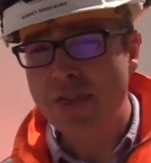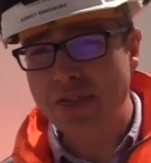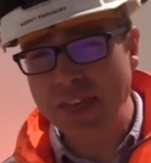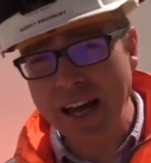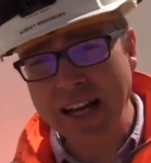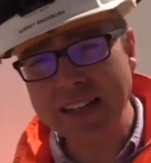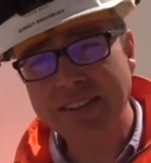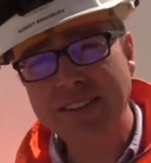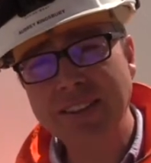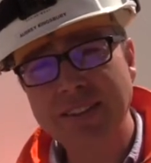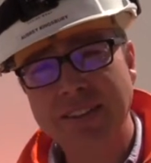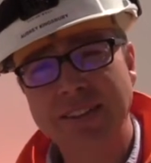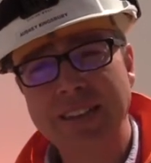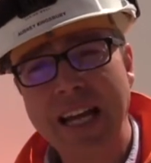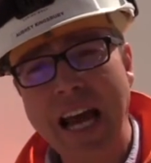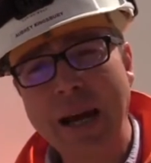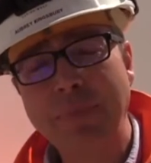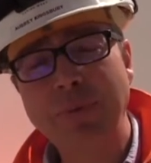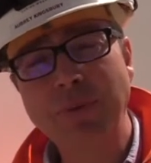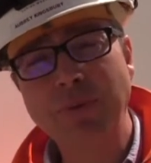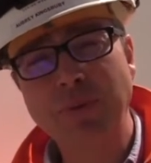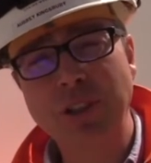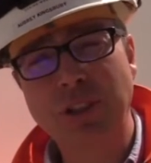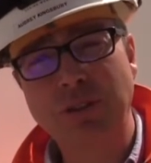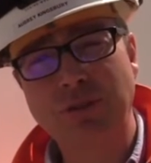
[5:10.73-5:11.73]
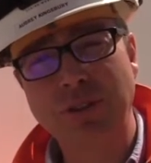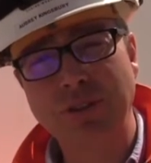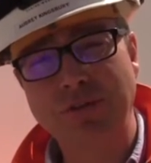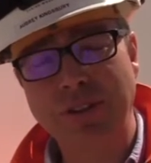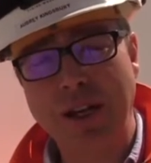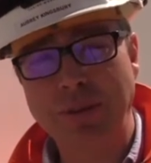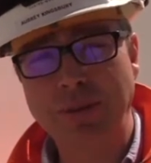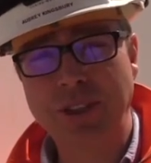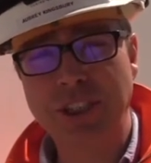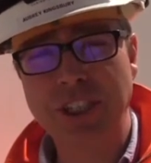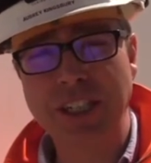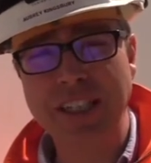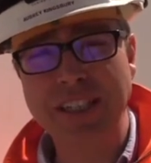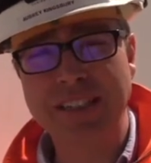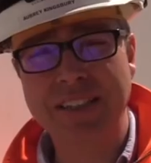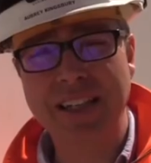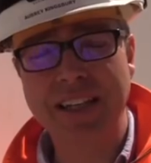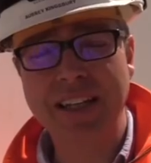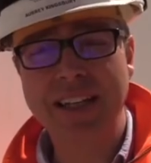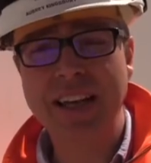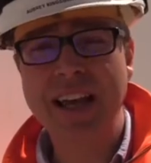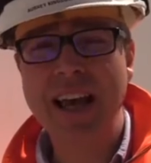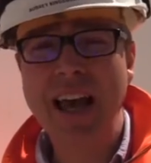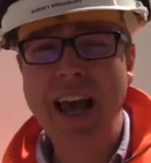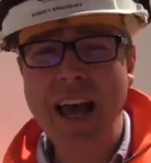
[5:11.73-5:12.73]
That doesn't happen with shrink wrap
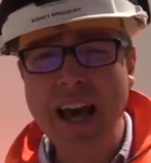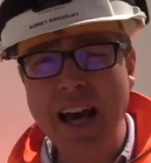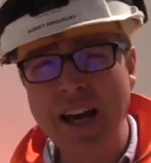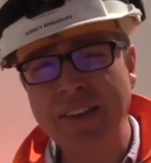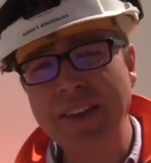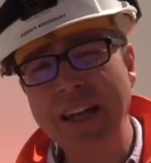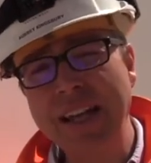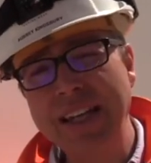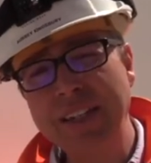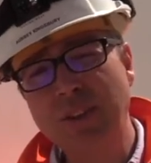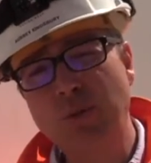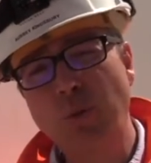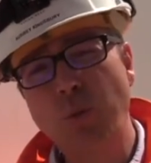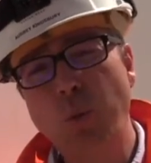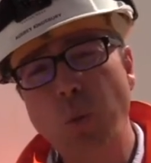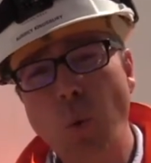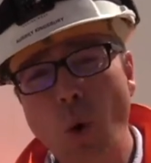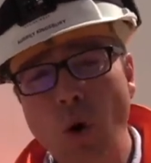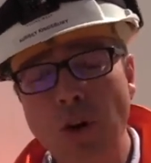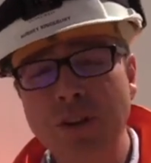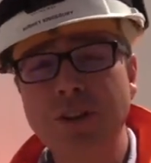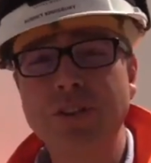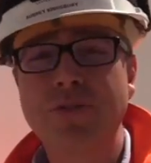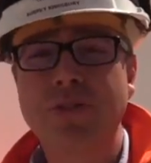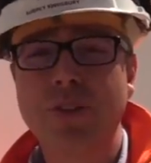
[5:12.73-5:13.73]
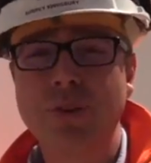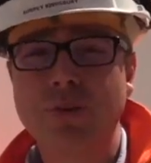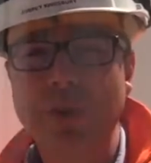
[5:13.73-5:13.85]
sheeting, and that is one of